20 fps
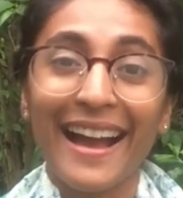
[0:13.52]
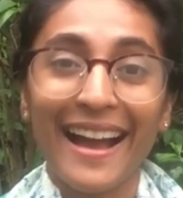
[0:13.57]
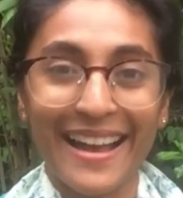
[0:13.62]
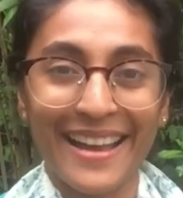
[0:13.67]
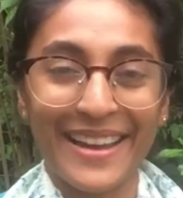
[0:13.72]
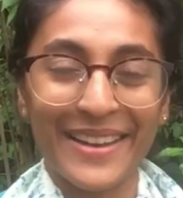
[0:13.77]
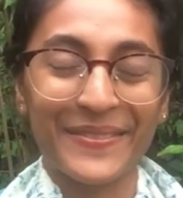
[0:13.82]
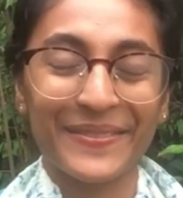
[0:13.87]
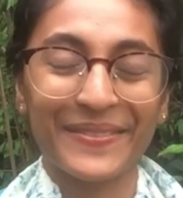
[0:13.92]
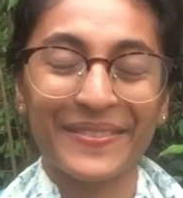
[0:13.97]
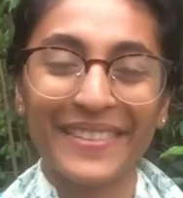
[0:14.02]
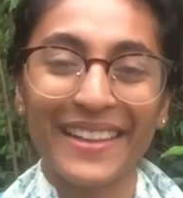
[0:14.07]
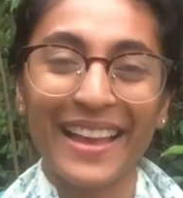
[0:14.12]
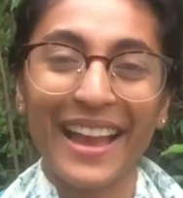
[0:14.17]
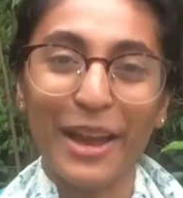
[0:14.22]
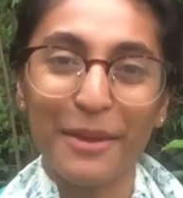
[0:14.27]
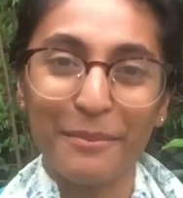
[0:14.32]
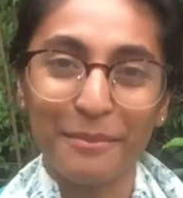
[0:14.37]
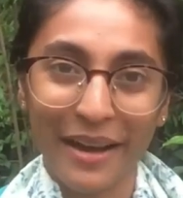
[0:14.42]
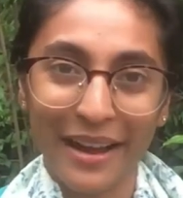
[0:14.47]
Hi,
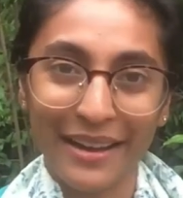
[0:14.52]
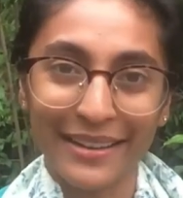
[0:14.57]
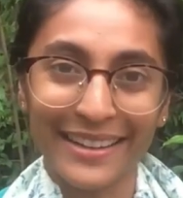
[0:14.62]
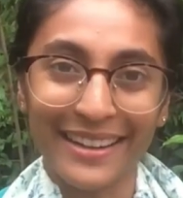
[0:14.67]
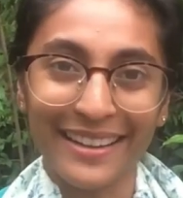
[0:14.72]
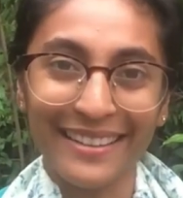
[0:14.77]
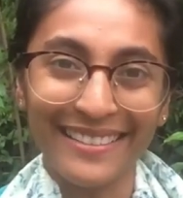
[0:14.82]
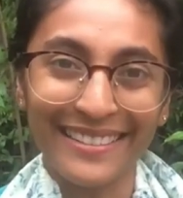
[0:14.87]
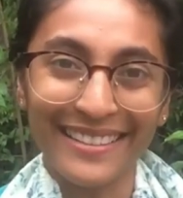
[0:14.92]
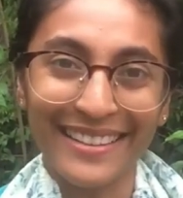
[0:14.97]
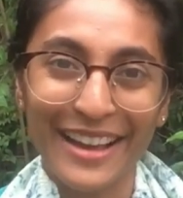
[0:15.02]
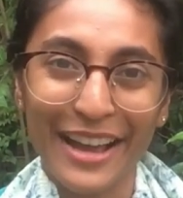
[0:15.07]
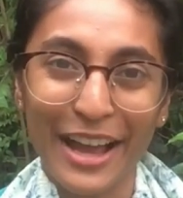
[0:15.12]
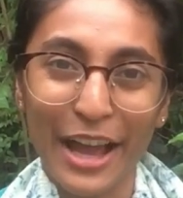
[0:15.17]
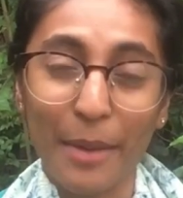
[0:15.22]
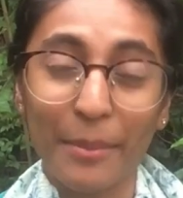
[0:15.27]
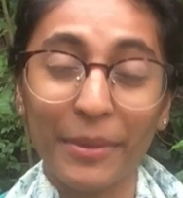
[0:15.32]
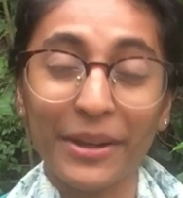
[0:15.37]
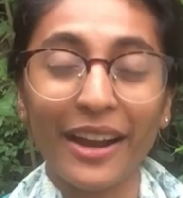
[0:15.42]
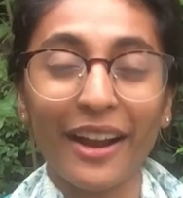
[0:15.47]
I'm Manya.
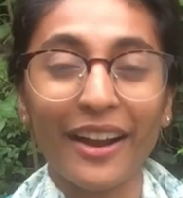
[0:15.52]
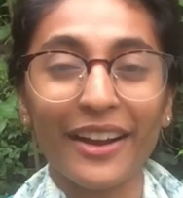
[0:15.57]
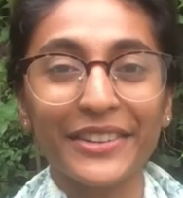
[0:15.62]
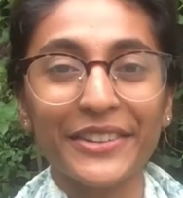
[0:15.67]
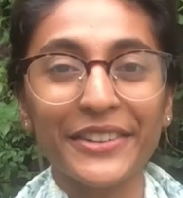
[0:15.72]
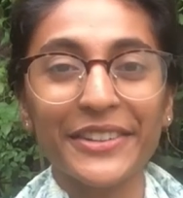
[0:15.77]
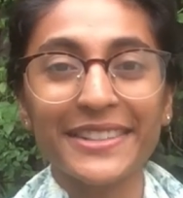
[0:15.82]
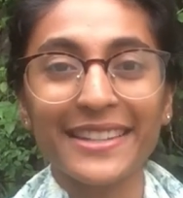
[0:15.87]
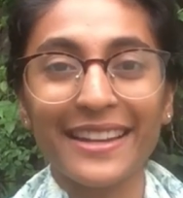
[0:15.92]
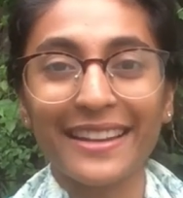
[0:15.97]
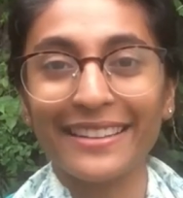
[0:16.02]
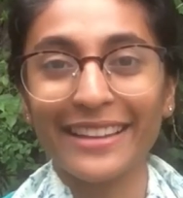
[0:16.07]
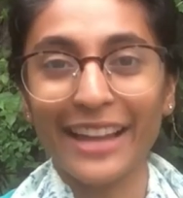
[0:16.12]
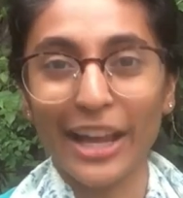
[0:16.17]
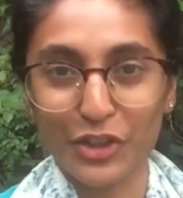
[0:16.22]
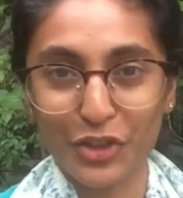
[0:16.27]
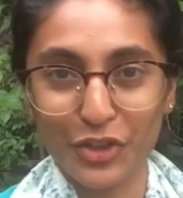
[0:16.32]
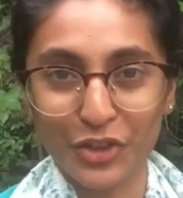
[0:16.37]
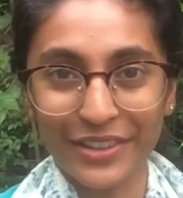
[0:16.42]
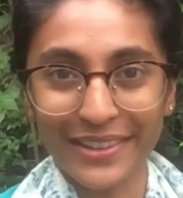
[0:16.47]
I'm an artist and
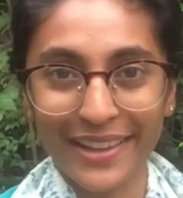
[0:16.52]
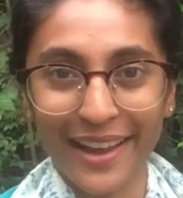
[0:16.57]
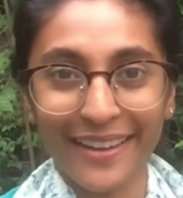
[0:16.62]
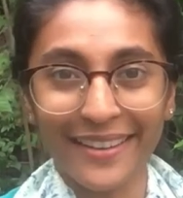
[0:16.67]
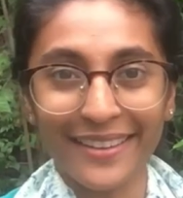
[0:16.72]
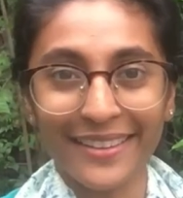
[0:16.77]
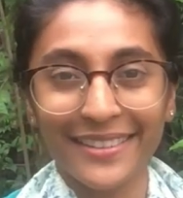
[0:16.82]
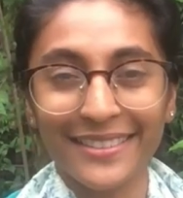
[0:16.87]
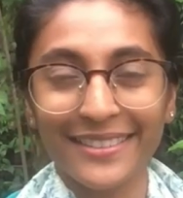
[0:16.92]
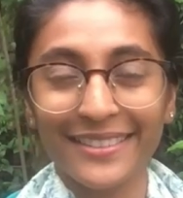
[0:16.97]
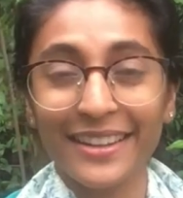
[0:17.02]
natural dyer.